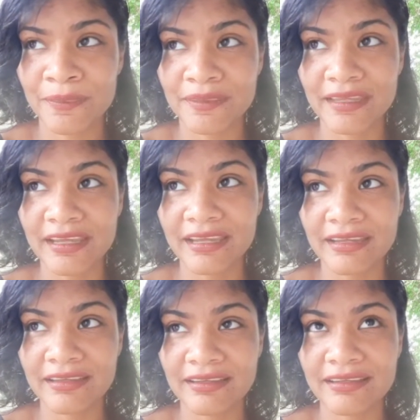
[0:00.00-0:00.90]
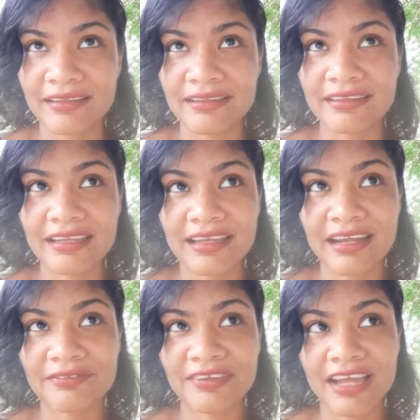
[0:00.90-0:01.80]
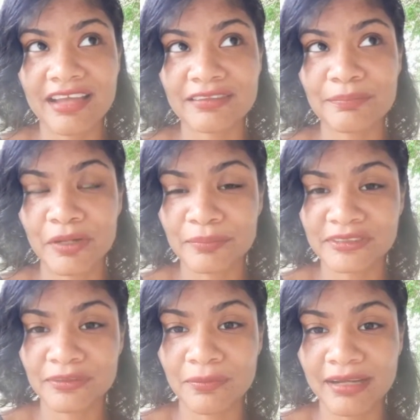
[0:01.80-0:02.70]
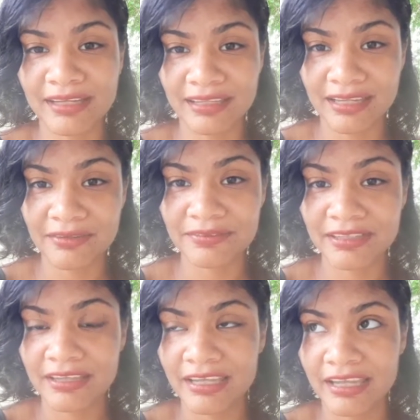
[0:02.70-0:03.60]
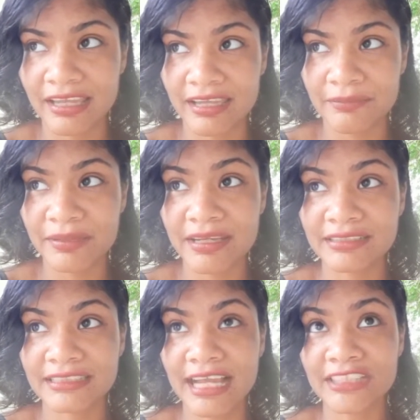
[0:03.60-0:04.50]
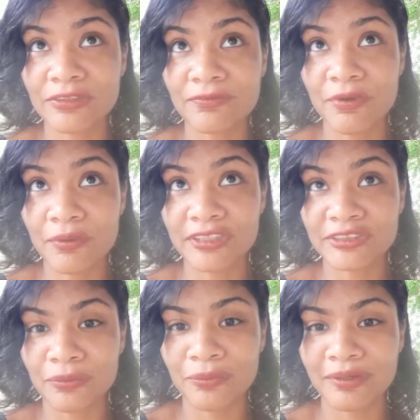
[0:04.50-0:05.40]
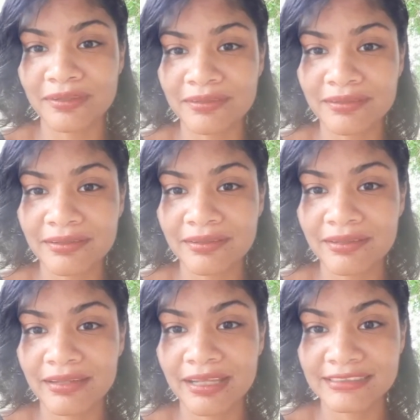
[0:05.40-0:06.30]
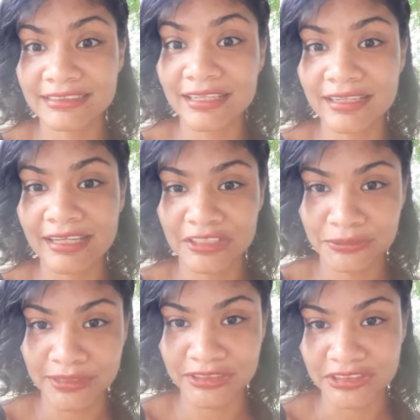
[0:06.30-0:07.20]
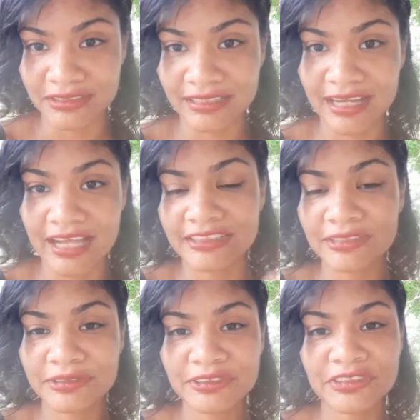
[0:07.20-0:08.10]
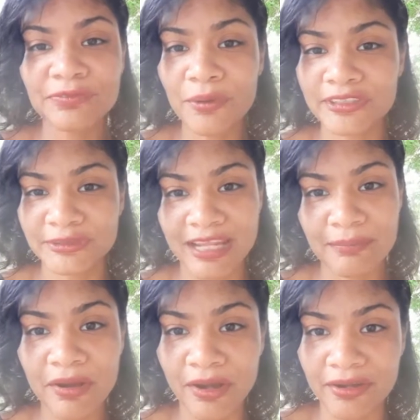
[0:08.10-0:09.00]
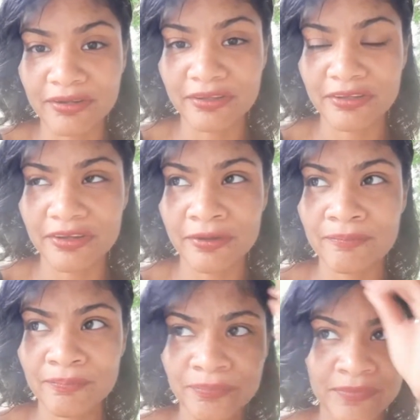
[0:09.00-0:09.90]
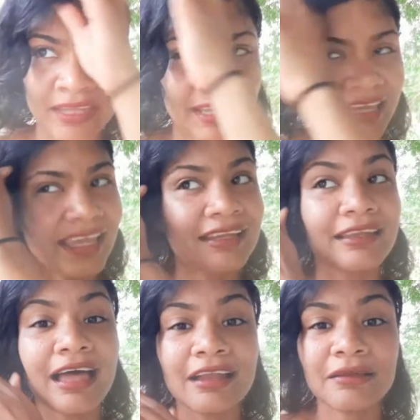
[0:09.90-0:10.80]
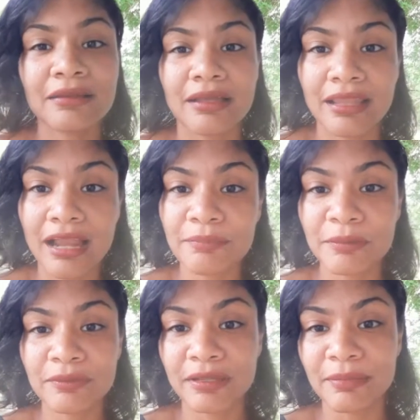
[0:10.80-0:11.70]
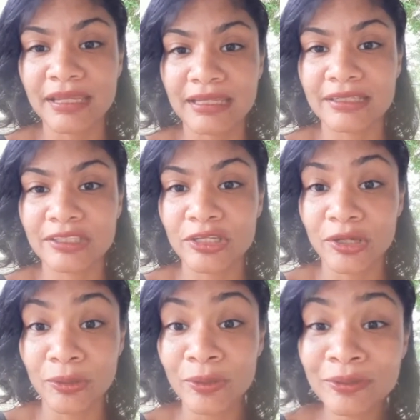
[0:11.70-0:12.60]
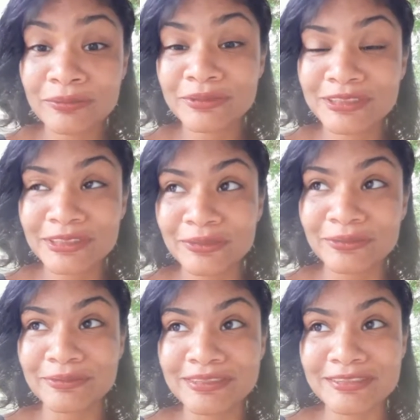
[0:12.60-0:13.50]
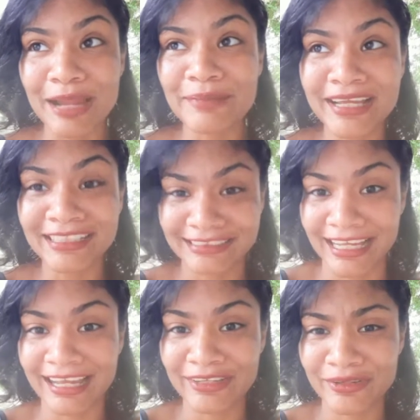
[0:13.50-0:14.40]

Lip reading: They kind of forgot the purpose of why they left, and because they got so focused on and stuck in the transition. They're just focused on that part, And a lot of people didn't make it, to that because of that,